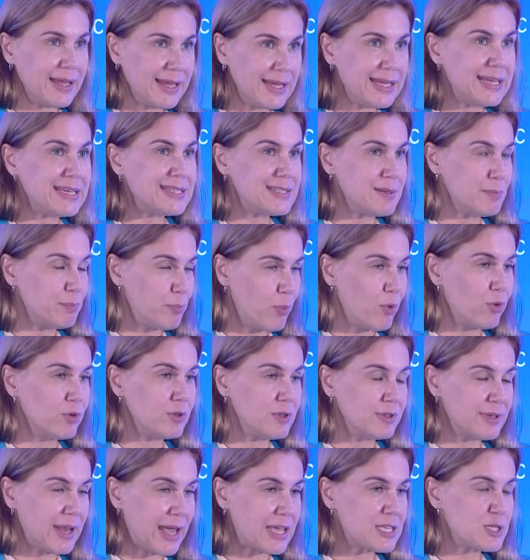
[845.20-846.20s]
is an
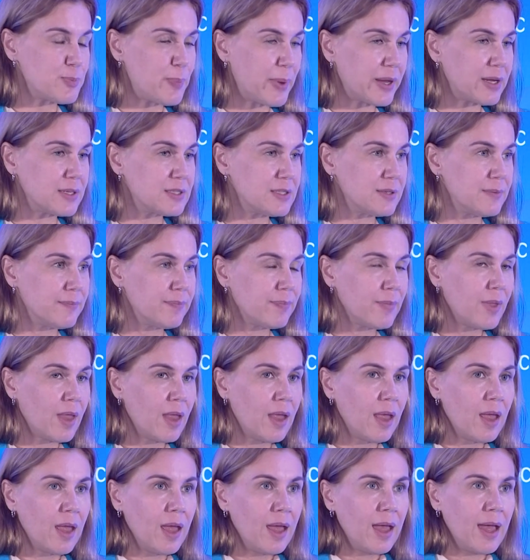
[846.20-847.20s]
important aspect.
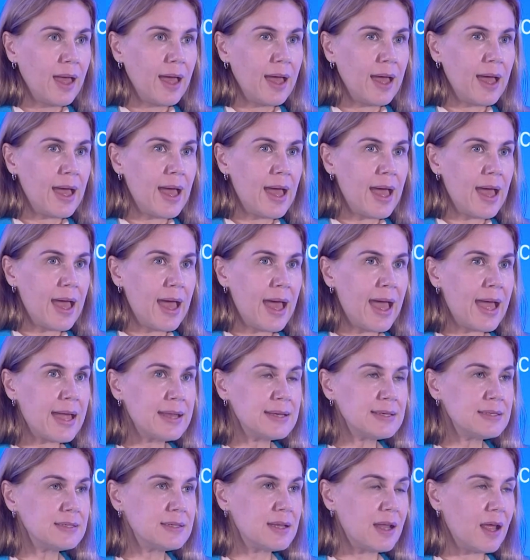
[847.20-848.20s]

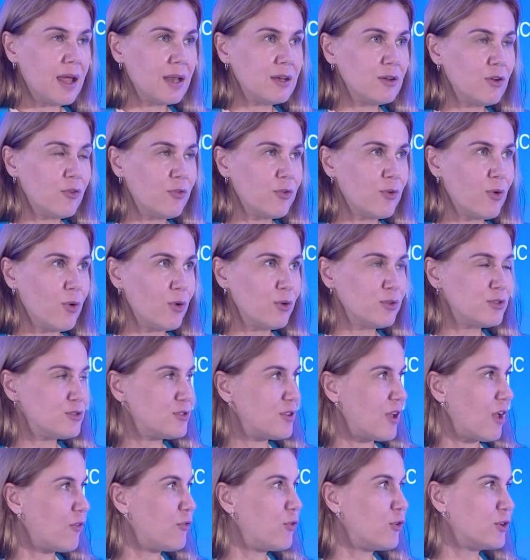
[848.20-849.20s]
And of
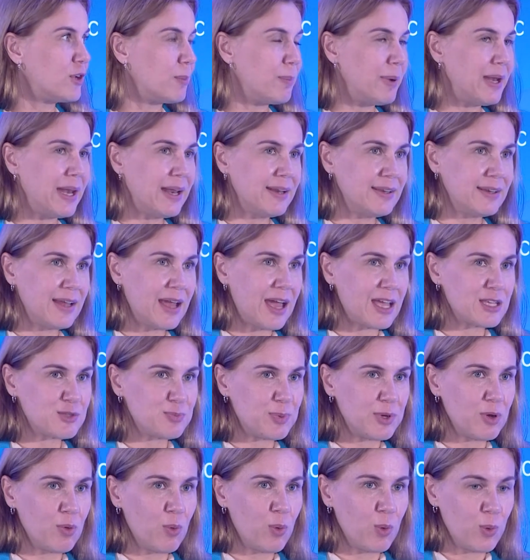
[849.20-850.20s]
course, affordability has
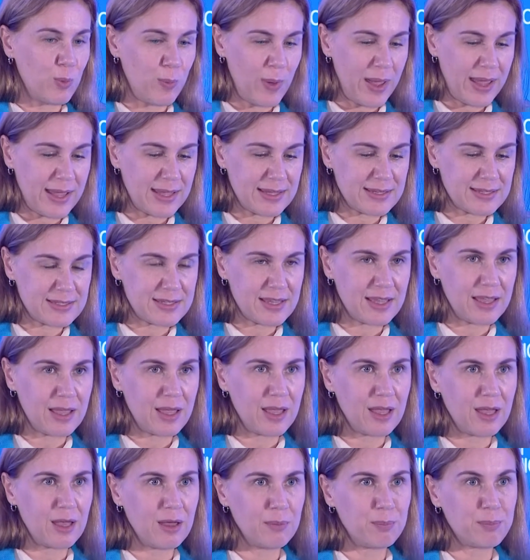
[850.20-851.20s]
been always
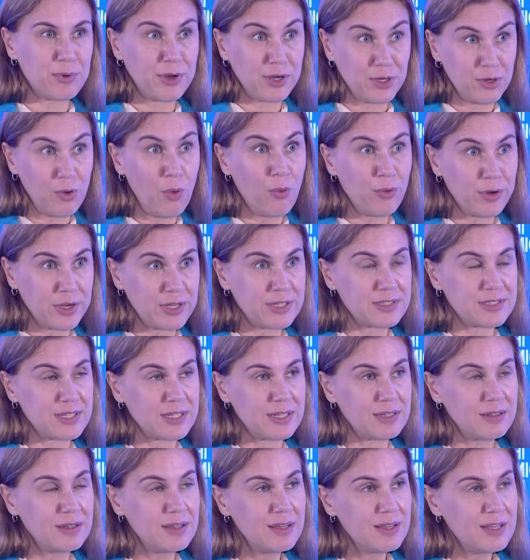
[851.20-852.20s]
a
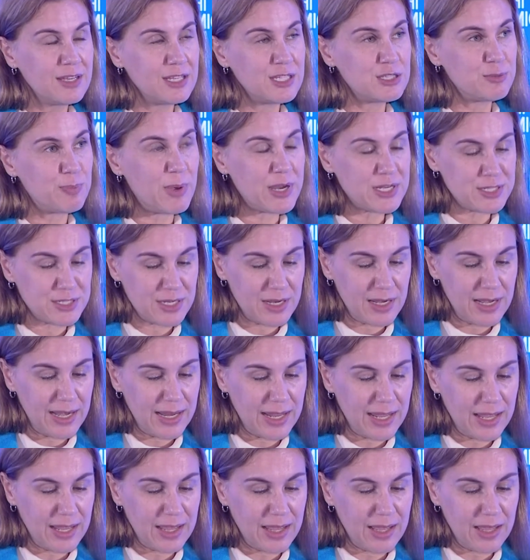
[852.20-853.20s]
priority,
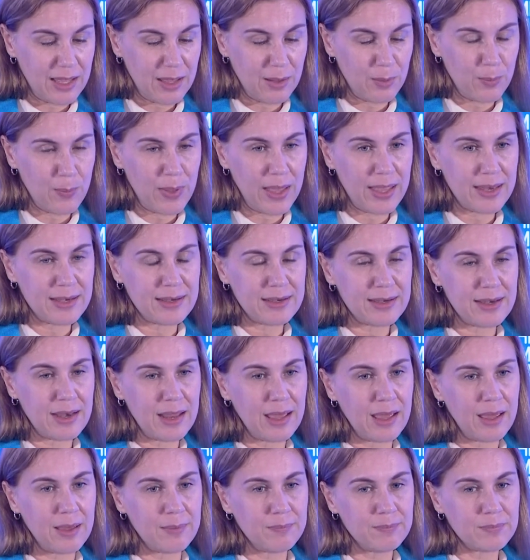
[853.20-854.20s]
especially when
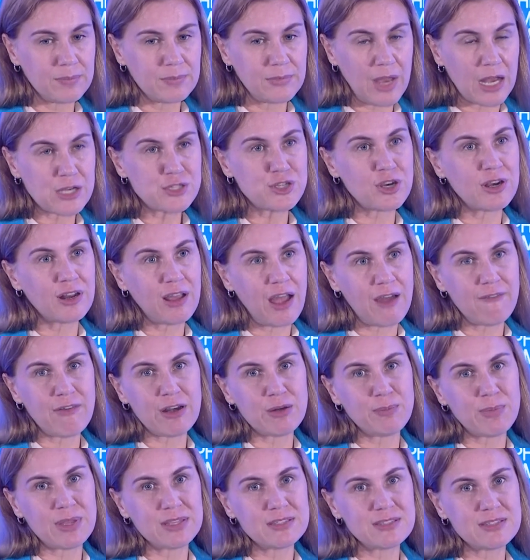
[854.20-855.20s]
national
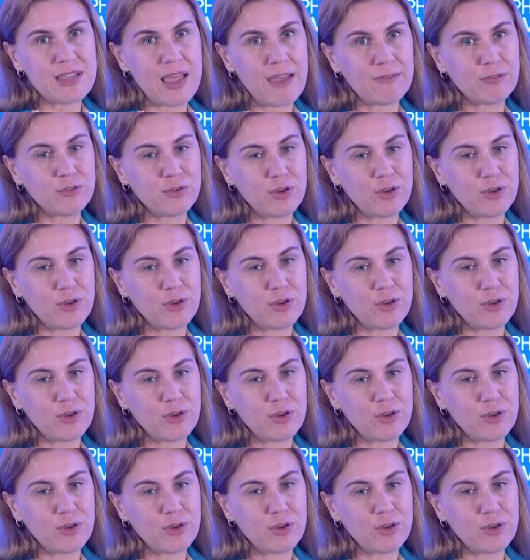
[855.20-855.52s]
governments have to